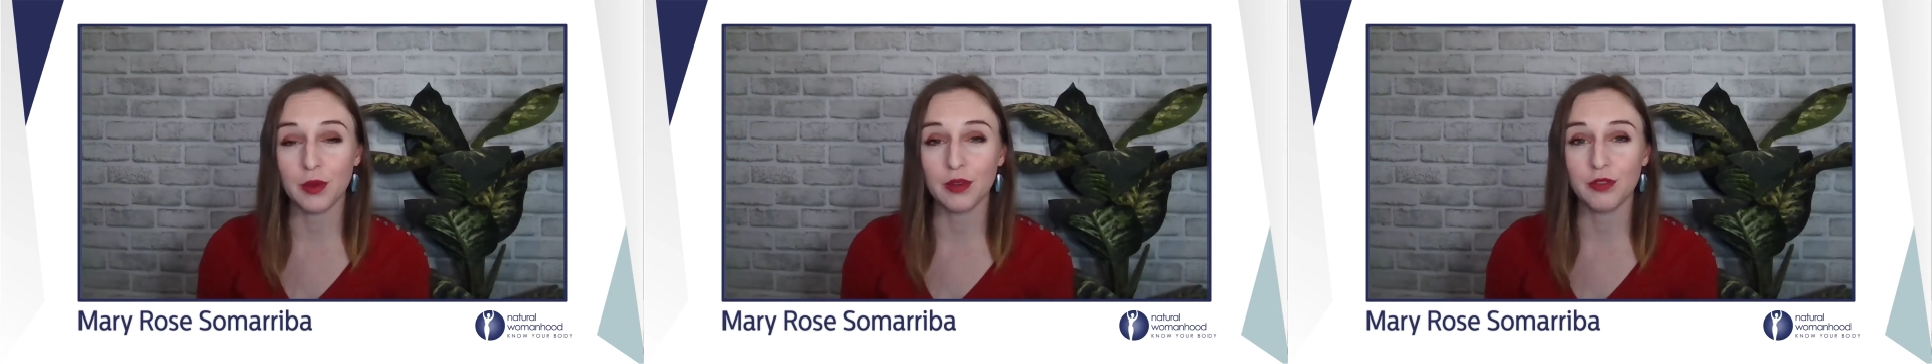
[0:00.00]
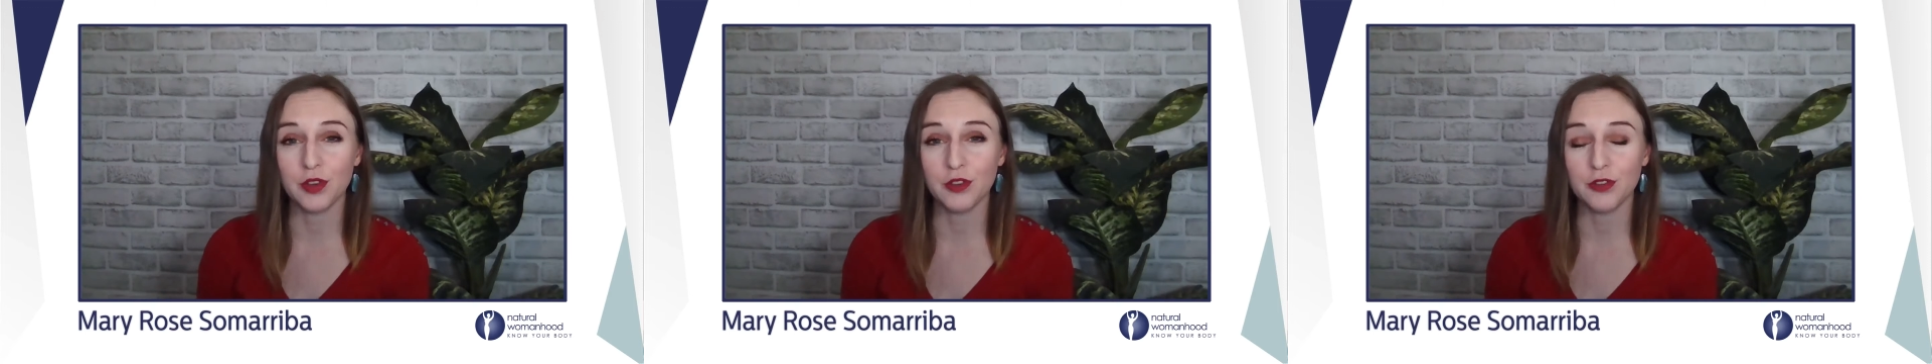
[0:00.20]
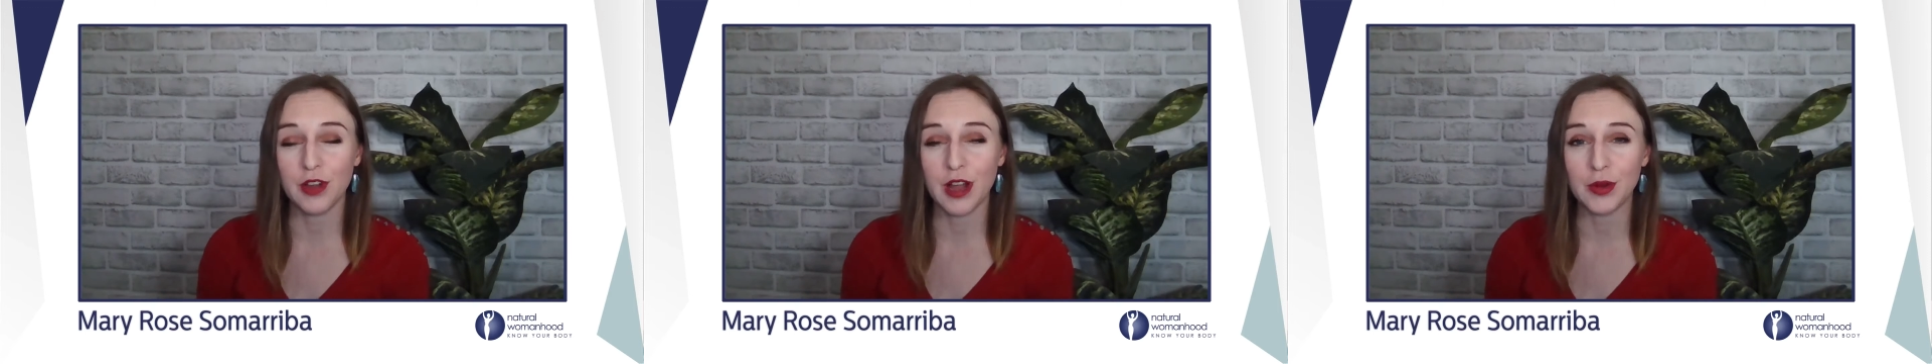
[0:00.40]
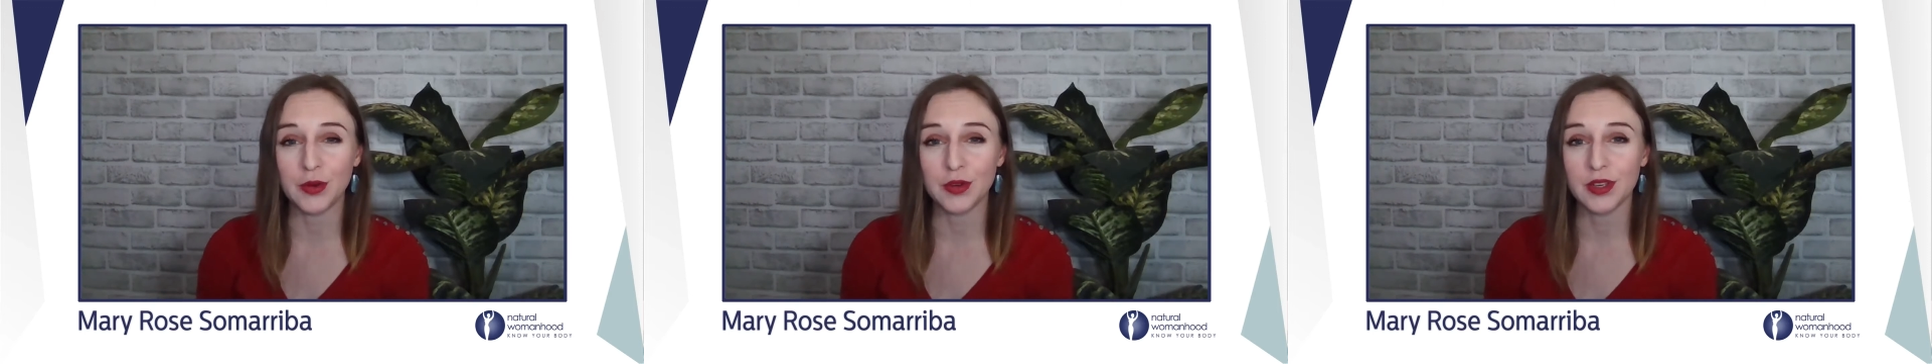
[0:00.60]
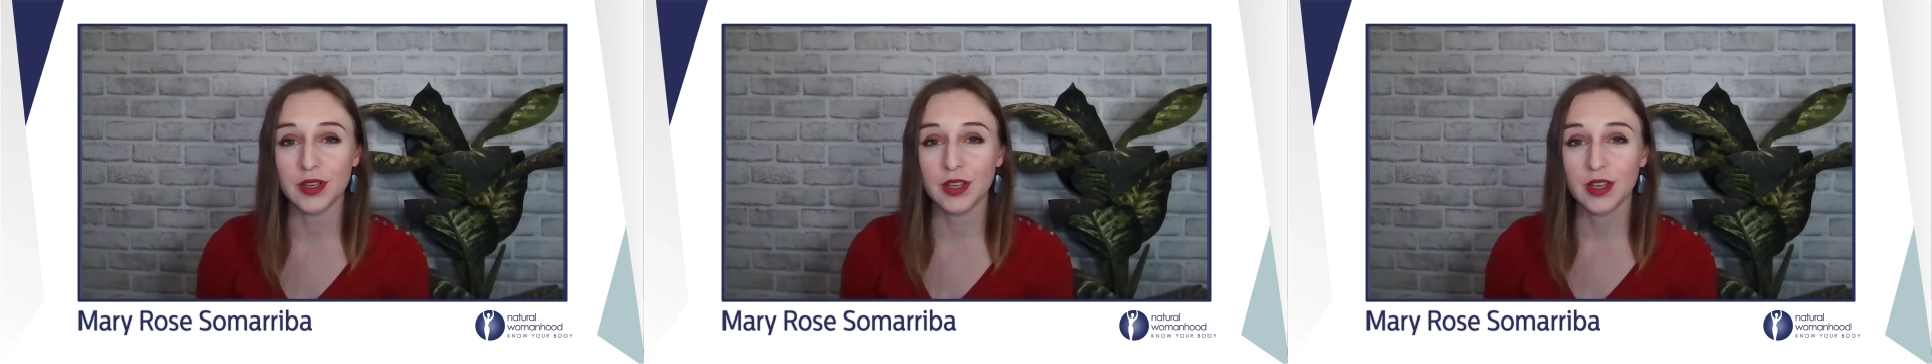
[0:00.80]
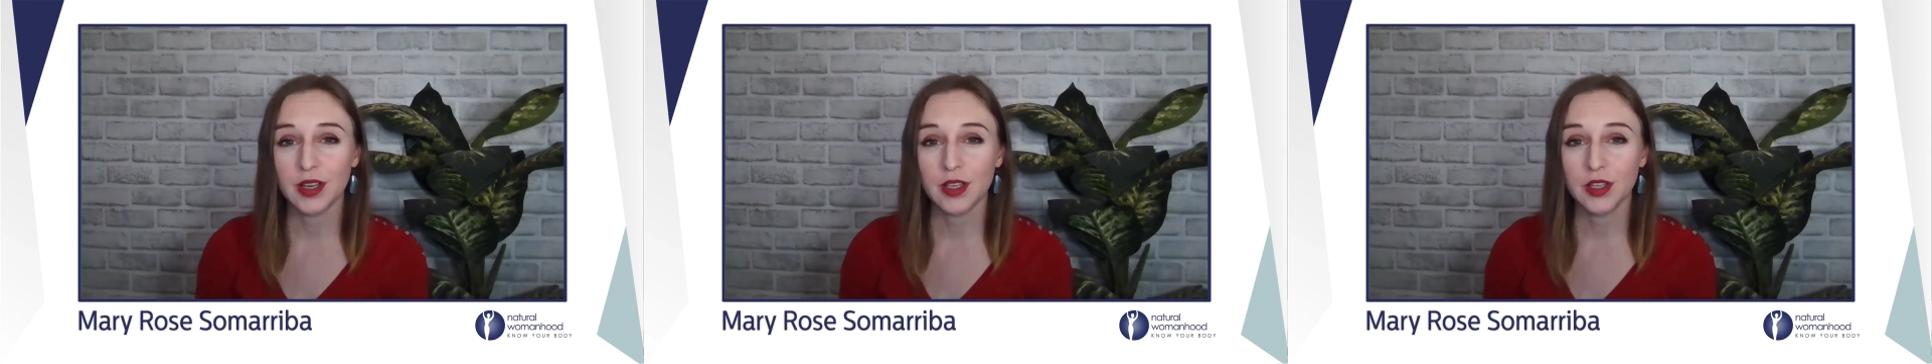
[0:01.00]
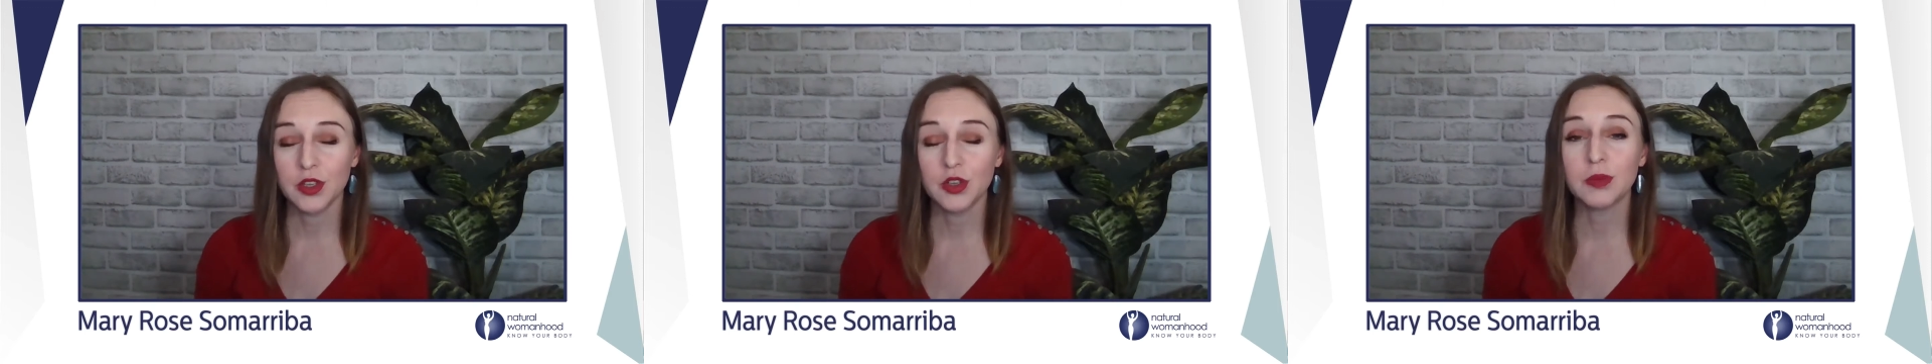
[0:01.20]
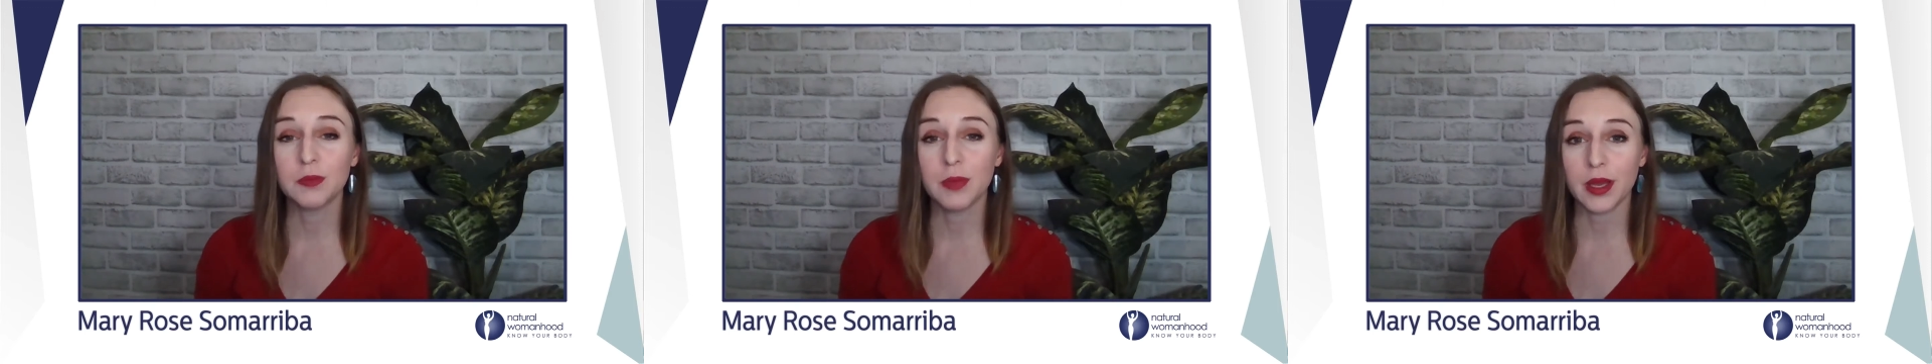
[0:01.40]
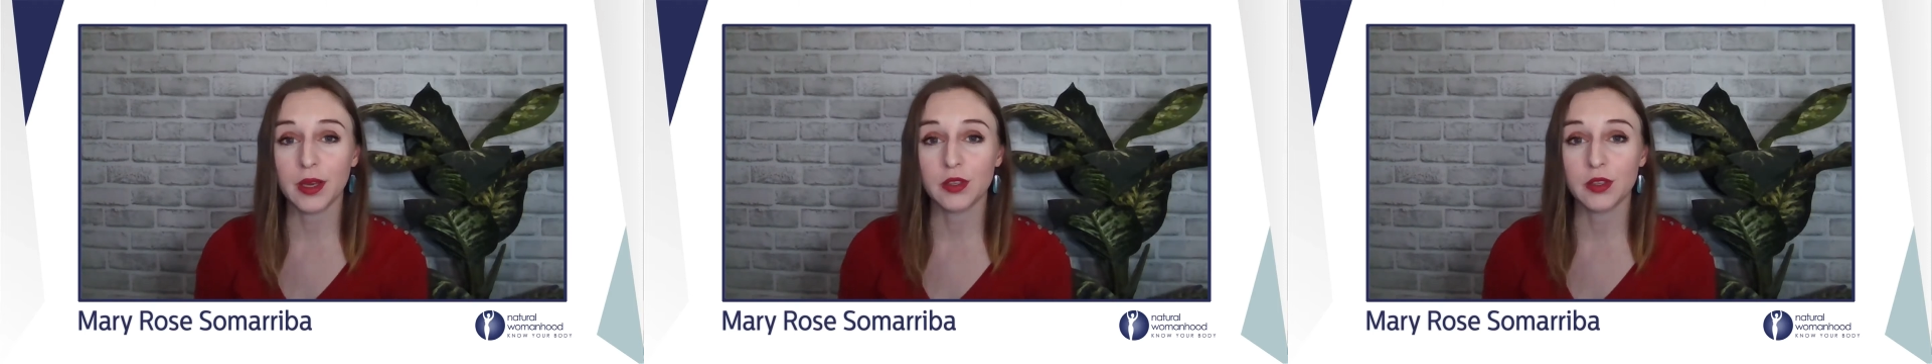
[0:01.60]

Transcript: How have you found you can